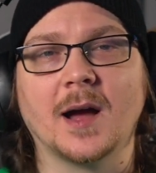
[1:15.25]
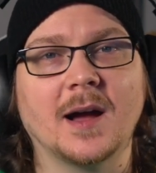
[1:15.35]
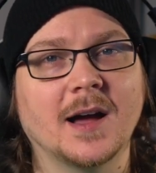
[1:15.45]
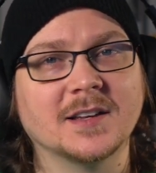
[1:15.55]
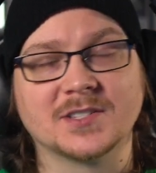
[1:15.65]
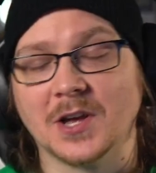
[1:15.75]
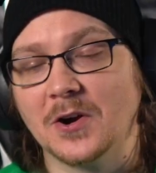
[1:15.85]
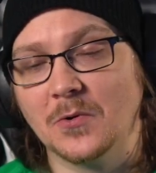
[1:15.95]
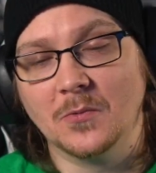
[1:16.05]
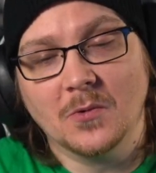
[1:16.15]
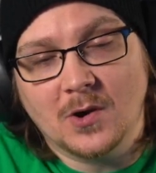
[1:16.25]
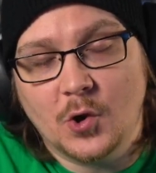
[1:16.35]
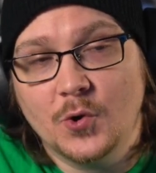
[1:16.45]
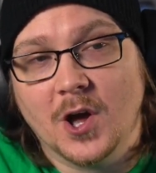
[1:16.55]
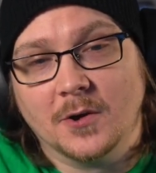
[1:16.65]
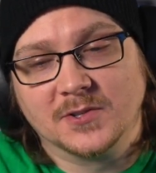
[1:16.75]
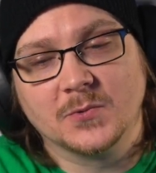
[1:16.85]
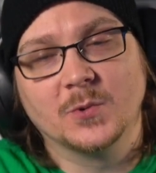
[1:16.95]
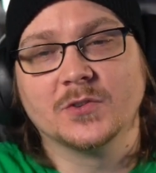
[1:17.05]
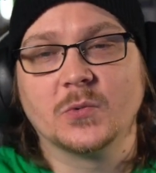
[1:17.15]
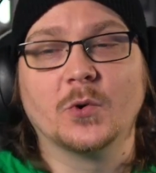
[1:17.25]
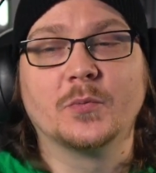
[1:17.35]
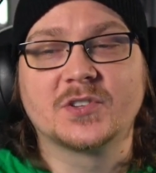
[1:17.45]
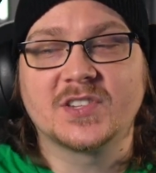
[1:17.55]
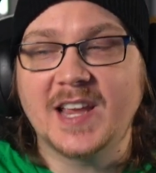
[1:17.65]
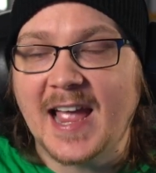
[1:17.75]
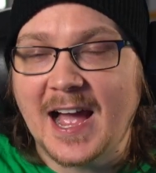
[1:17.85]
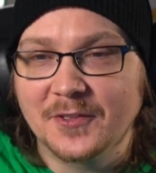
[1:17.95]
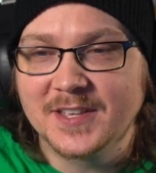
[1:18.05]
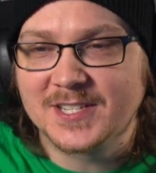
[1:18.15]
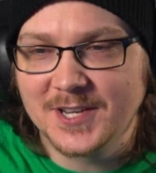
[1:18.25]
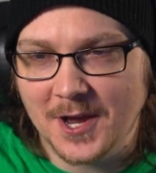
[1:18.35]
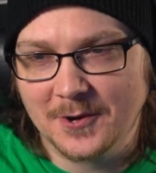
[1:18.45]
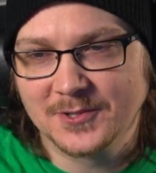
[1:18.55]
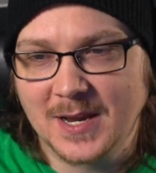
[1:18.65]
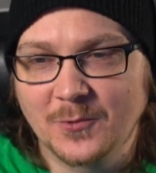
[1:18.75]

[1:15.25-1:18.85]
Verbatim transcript: Uh, so who knows? We'll, we'll see how this goes.